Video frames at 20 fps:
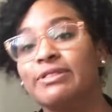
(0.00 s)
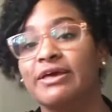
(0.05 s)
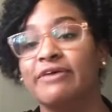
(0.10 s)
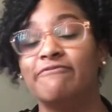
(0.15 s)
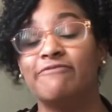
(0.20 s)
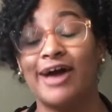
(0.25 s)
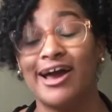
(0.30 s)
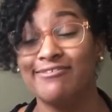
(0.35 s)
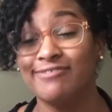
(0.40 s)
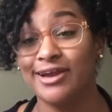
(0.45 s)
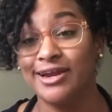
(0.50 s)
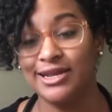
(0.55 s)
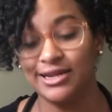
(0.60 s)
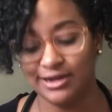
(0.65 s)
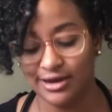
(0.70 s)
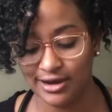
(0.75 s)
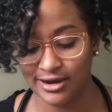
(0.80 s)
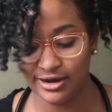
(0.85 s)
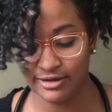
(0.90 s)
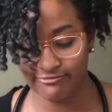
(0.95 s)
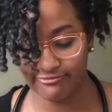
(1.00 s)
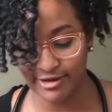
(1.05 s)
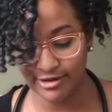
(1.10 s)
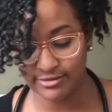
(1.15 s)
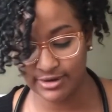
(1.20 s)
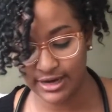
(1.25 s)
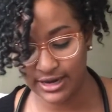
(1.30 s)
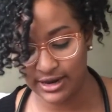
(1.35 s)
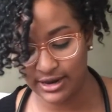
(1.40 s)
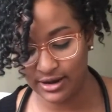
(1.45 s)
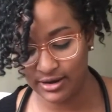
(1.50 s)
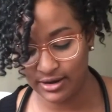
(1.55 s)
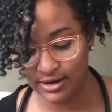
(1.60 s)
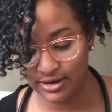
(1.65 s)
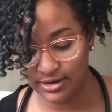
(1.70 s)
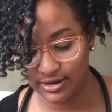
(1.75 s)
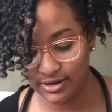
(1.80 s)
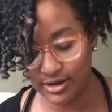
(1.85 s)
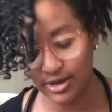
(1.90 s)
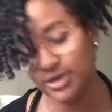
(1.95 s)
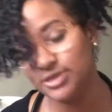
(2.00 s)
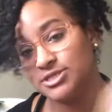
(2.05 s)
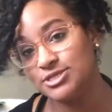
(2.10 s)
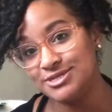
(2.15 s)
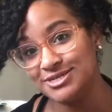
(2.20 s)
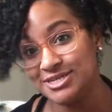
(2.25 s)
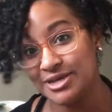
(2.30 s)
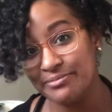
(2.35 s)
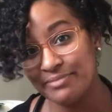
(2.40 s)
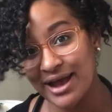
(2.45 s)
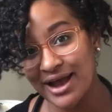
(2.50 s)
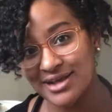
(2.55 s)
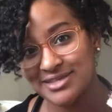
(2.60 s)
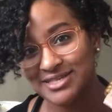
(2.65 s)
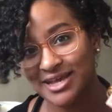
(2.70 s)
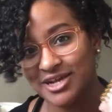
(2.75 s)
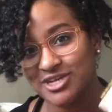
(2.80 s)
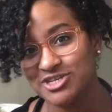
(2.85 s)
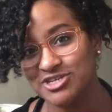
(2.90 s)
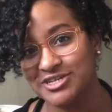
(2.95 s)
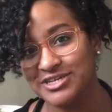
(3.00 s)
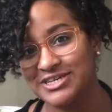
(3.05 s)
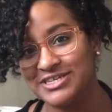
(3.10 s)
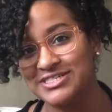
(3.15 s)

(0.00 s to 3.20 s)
$5.99. I found it in TJ Maxx actually,